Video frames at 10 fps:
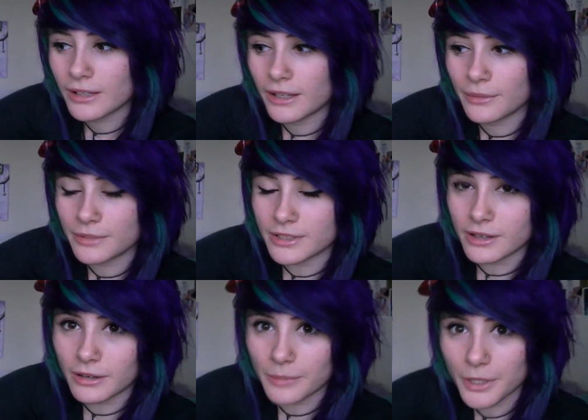it was
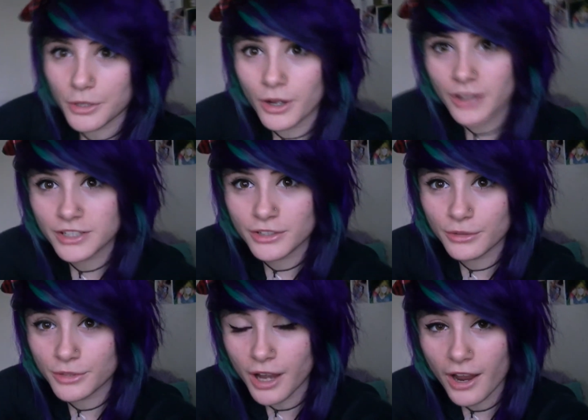oh my gosh so
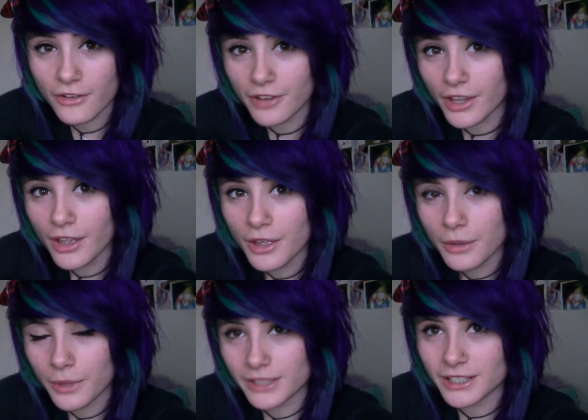tiring
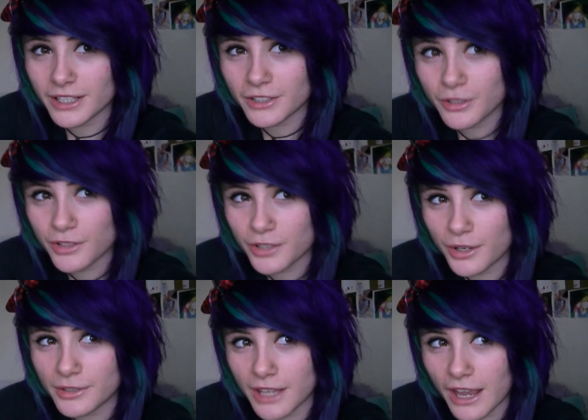we had like two
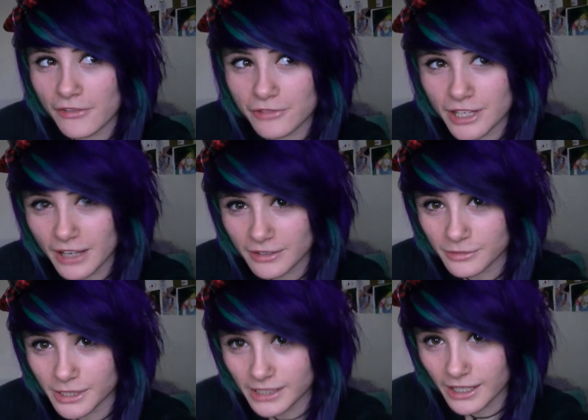shows every day of the
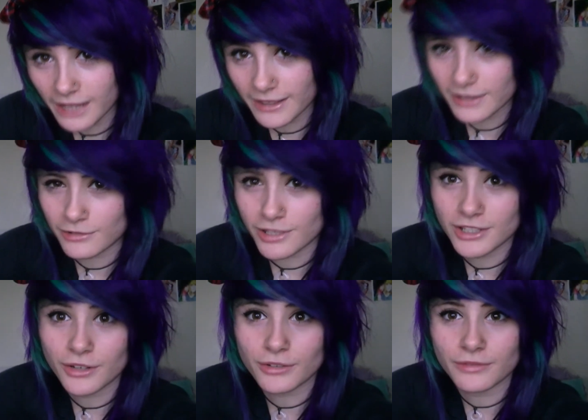week and then three
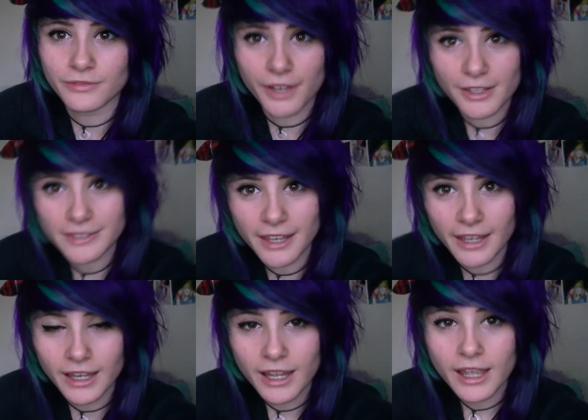shows on
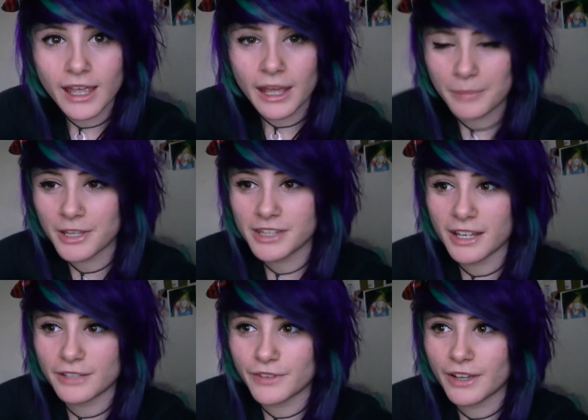Thursday and by the
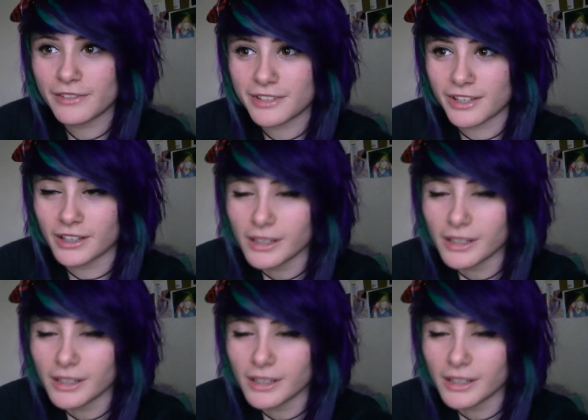end of it I was just like